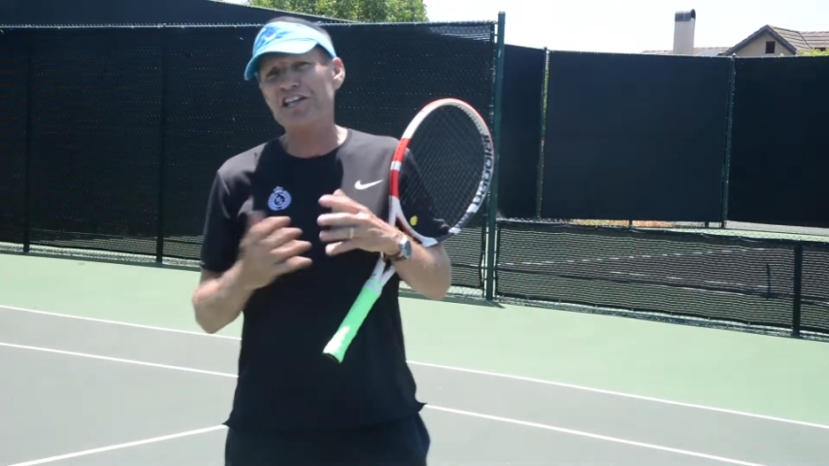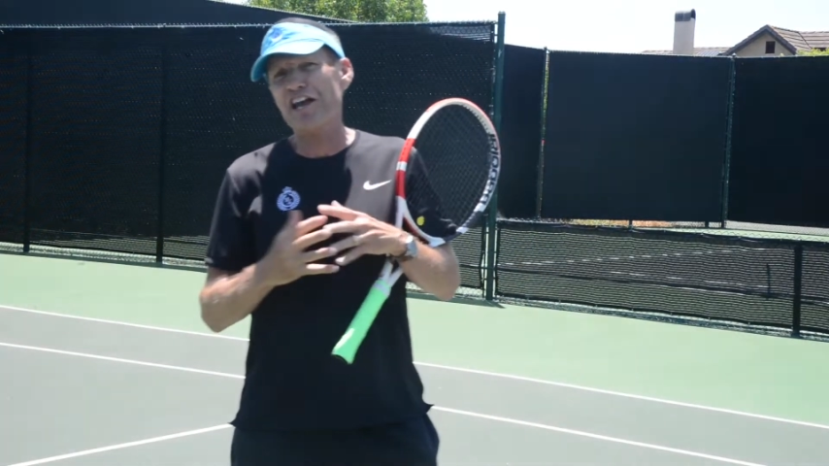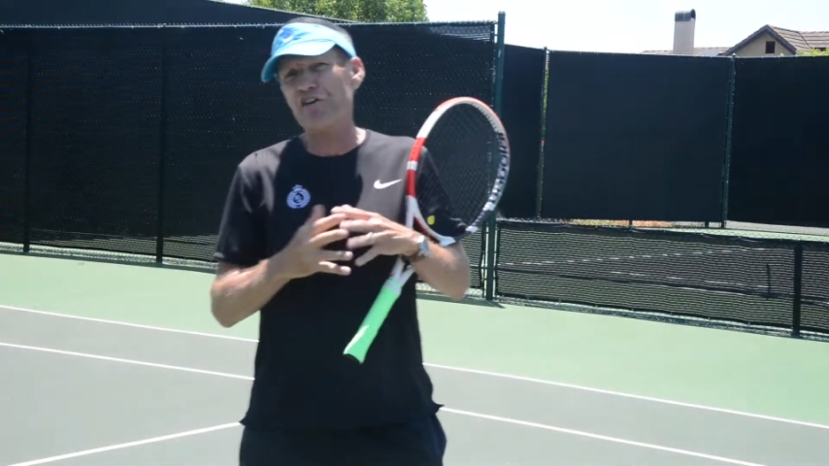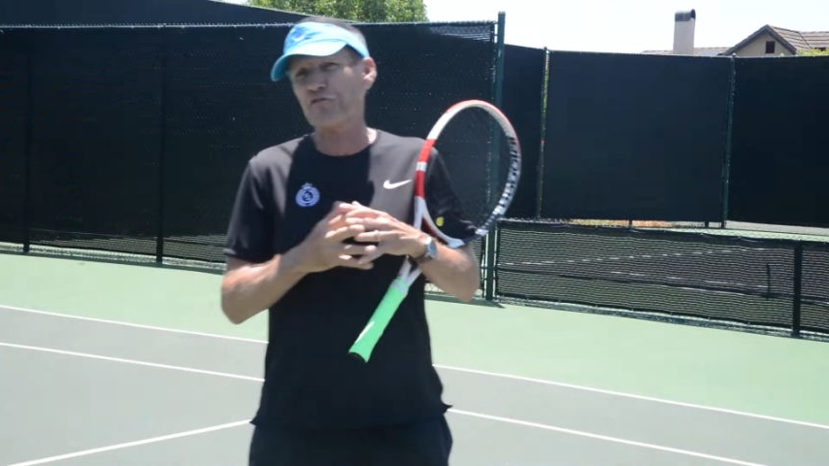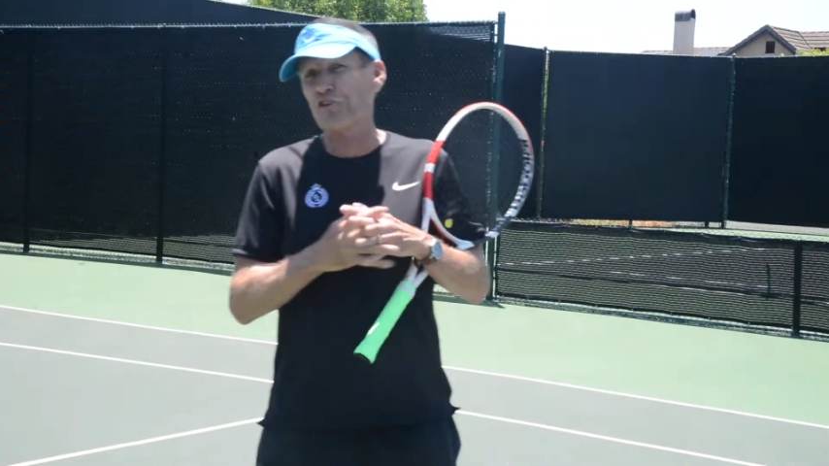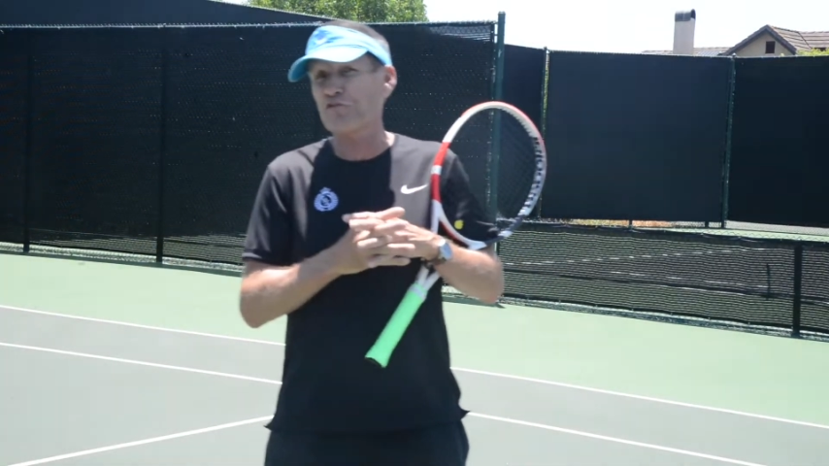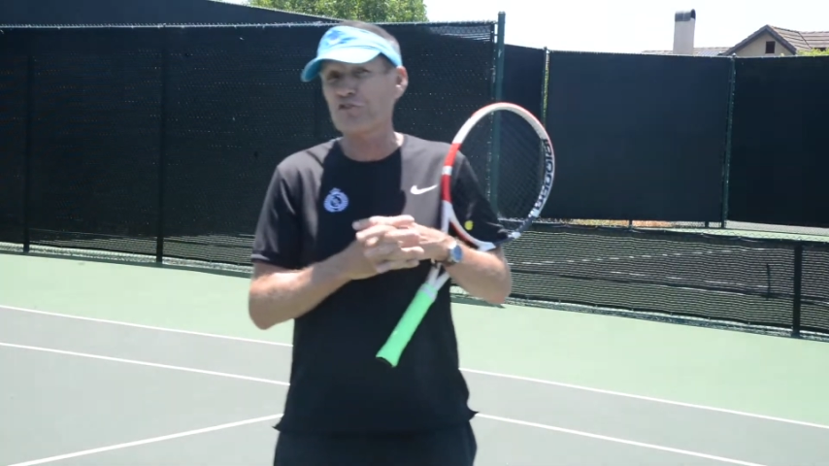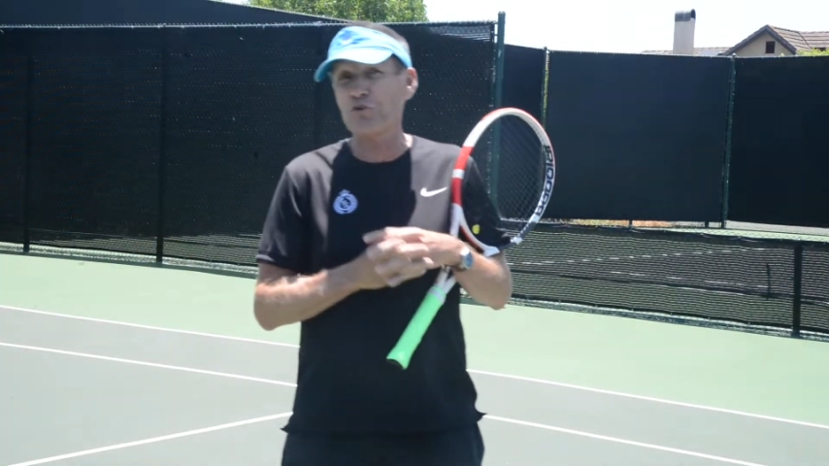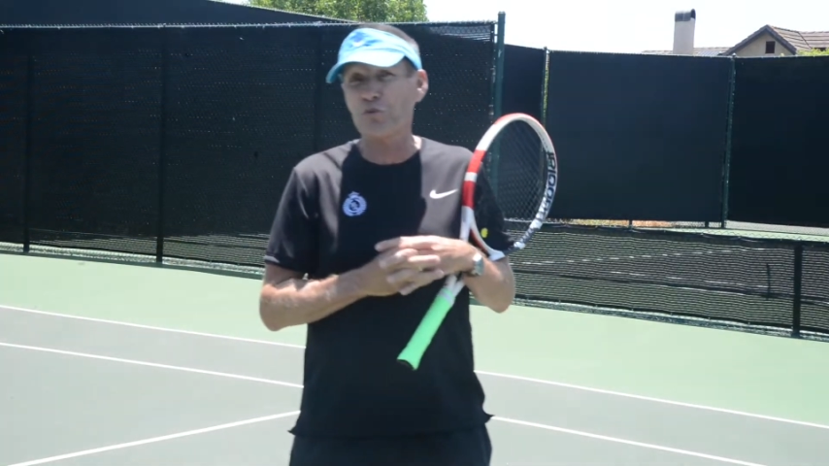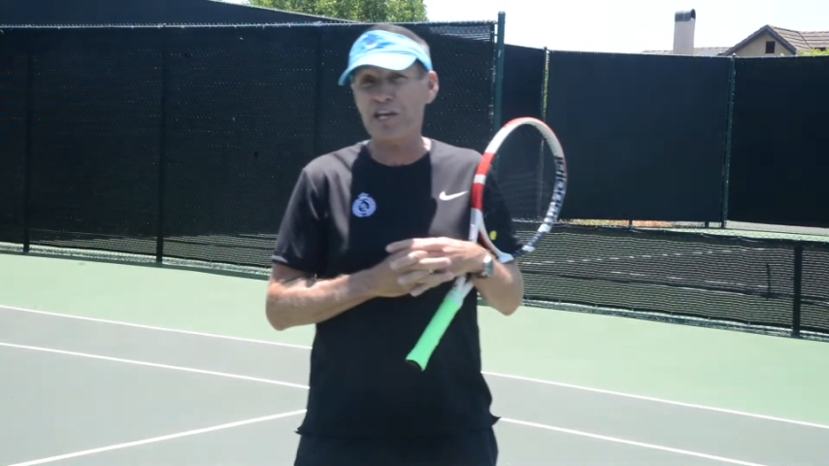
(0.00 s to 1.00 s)
now for a
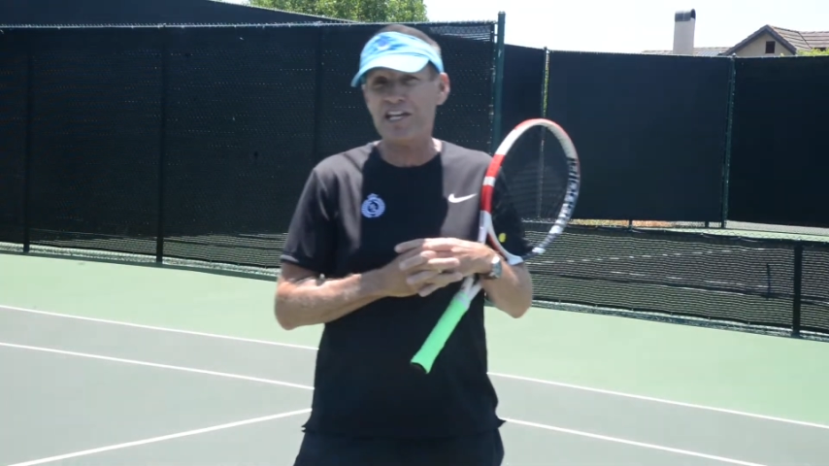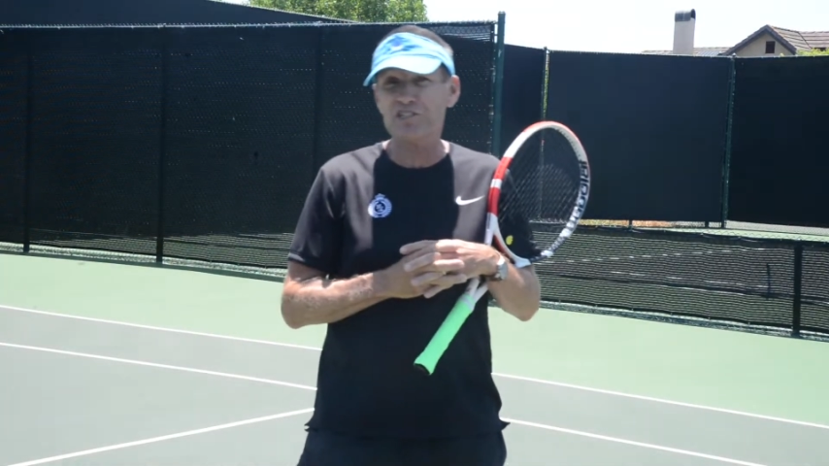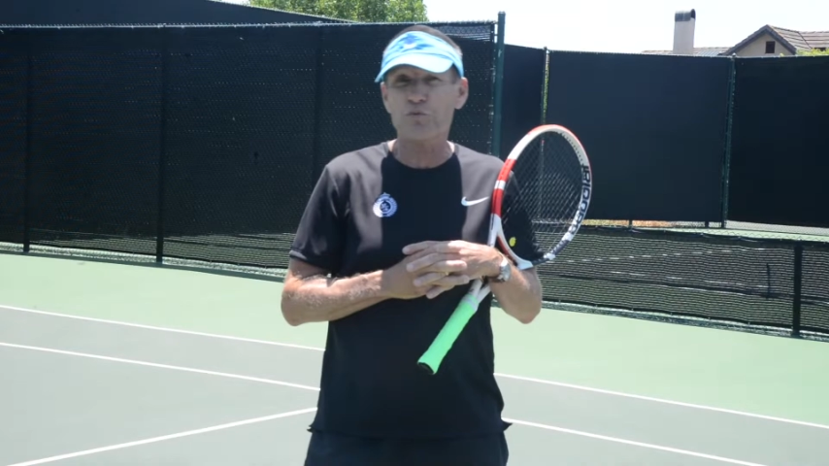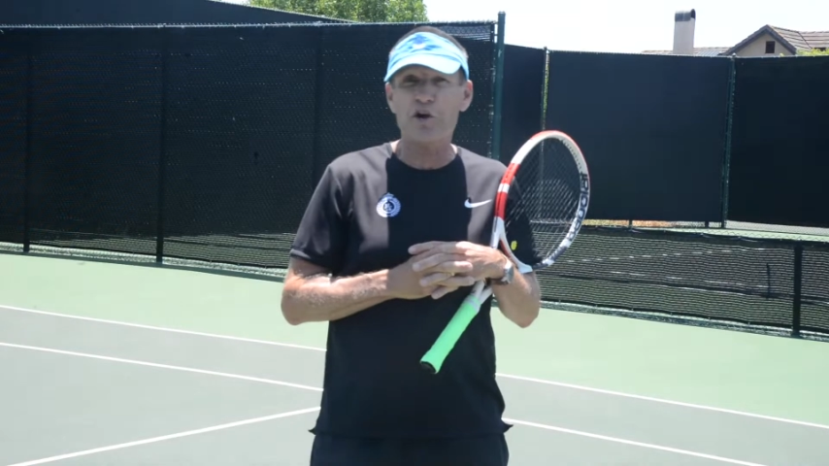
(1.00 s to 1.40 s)
few weeks